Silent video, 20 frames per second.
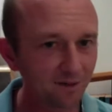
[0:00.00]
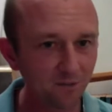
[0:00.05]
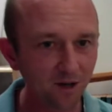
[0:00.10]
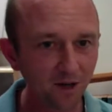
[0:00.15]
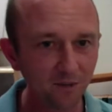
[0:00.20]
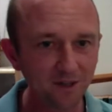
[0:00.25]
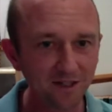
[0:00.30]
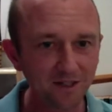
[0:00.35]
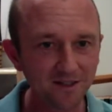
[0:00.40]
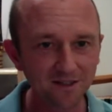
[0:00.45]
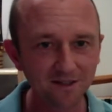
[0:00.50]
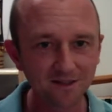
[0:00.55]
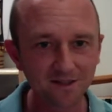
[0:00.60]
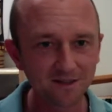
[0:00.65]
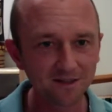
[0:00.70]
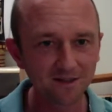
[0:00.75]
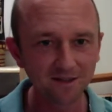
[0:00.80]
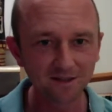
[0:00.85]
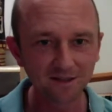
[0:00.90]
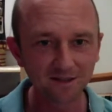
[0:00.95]
I mean,
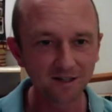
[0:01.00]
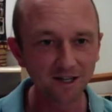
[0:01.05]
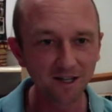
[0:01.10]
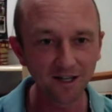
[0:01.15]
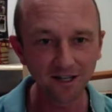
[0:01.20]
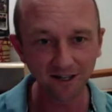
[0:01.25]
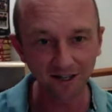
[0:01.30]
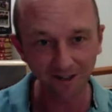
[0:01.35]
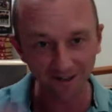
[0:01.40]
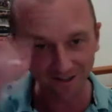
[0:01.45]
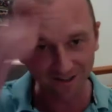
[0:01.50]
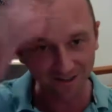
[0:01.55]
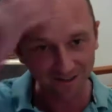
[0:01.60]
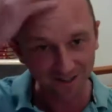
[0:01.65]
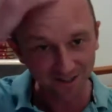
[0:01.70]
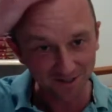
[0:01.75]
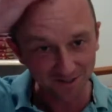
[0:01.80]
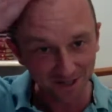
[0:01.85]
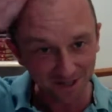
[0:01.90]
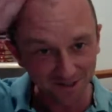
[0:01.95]
it's
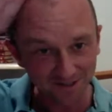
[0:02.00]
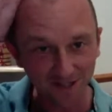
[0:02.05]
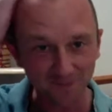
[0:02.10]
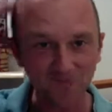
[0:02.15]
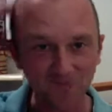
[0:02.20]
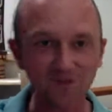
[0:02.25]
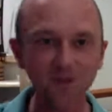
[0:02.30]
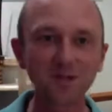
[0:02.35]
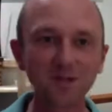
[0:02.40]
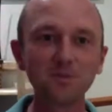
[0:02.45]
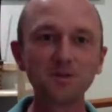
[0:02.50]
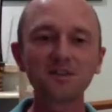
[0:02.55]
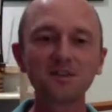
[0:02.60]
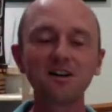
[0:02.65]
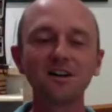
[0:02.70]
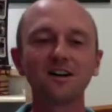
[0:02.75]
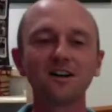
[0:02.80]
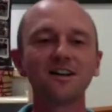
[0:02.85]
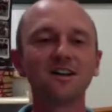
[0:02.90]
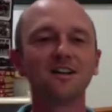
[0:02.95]
absolutely
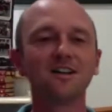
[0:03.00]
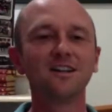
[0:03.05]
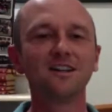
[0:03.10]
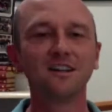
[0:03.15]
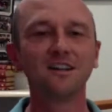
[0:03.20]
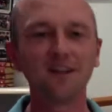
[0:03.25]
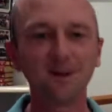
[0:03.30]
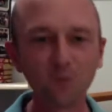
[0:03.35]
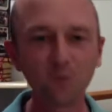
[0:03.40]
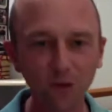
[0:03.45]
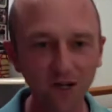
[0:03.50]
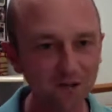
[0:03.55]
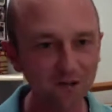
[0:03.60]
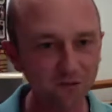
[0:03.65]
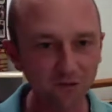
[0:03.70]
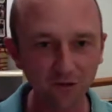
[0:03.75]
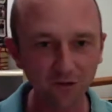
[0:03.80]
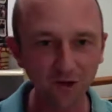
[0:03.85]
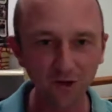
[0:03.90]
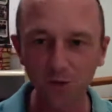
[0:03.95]
bizarre. I'm waiting
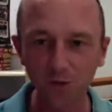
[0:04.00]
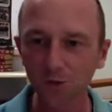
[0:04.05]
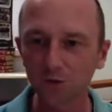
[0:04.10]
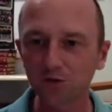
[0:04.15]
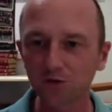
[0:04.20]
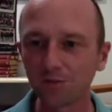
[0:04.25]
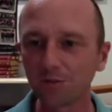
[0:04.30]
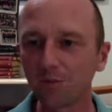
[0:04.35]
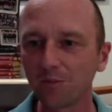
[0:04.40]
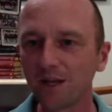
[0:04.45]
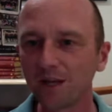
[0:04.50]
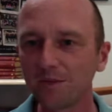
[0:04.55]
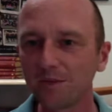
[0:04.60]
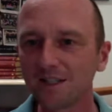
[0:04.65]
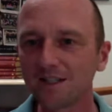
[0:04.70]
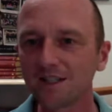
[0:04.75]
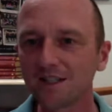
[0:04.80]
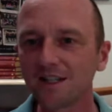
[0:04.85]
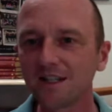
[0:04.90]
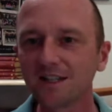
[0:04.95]
for phone calls from the
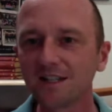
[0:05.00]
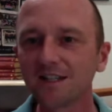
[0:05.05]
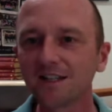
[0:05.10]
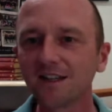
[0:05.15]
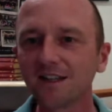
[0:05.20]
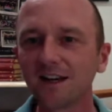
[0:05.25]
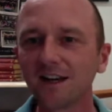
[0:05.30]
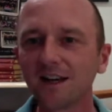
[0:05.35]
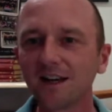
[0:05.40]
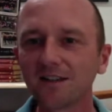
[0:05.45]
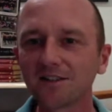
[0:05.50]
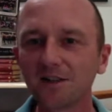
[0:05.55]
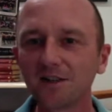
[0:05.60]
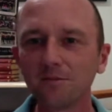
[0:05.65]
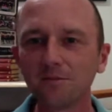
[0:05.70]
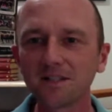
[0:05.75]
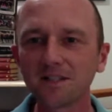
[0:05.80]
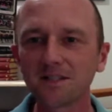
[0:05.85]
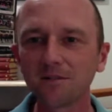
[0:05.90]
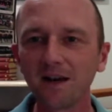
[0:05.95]
BBC. So
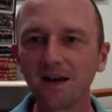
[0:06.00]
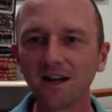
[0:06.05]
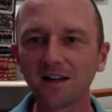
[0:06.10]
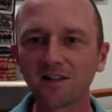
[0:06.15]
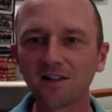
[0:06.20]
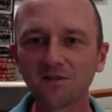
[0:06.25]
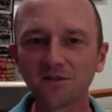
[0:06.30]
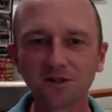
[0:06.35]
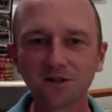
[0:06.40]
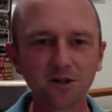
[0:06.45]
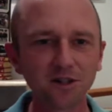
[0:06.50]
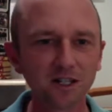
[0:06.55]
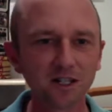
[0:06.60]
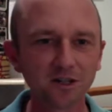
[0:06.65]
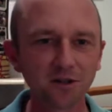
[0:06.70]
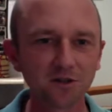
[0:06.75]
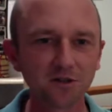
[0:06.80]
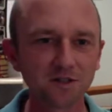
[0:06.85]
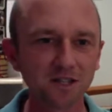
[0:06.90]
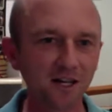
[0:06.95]
Mr. Mullins, if you've got any
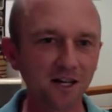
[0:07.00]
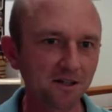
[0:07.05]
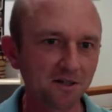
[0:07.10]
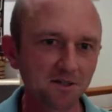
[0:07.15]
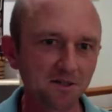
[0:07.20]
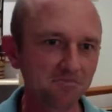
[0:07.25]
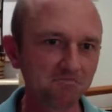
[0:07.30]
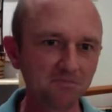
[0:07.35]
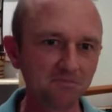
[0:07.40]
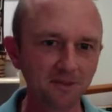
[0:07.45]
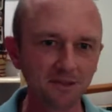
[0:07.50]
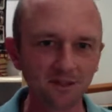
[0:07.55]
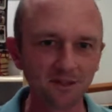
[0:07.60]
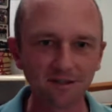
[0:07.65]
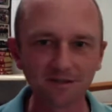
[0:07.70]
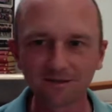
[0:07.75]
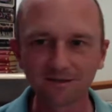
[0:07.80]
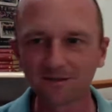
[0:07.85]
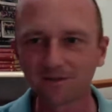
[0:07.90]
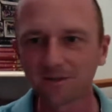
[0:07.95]
contacts,
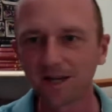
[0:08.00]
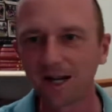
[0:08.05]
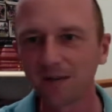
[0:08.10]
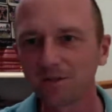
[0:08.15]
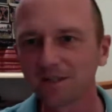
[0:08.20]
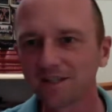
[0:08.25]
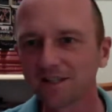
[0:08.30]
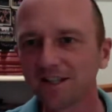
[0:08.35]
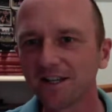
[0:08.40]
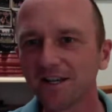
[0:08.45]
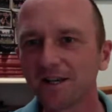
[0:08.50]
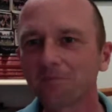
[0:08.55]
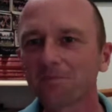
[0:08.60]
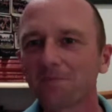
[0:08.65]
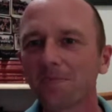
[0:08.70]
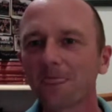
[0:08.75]
happy to hear.